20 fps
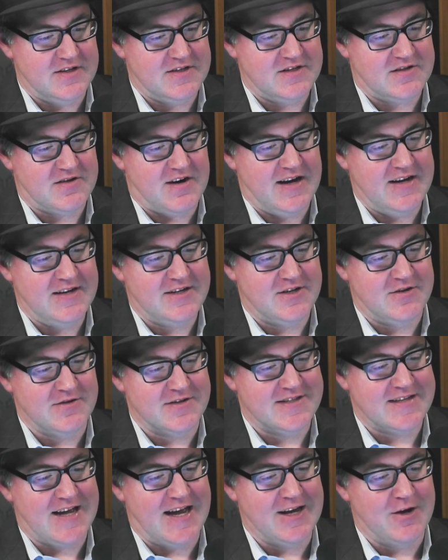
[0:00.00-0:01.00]
Australia 2
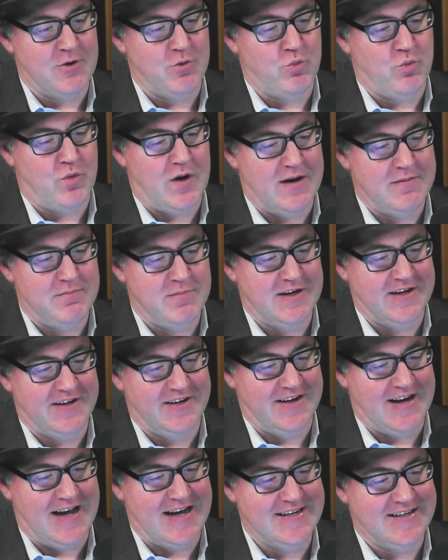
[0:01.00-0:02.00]
has taken 1
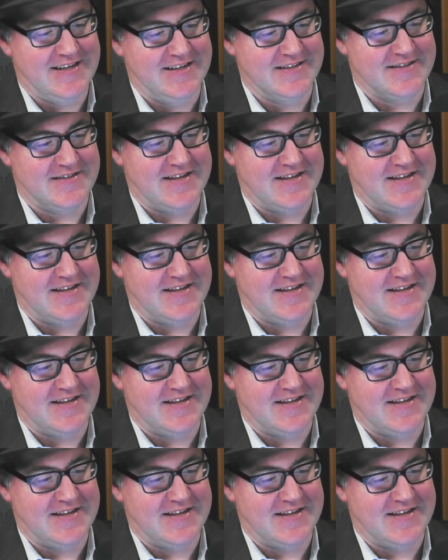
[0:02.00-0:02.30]
minute and 18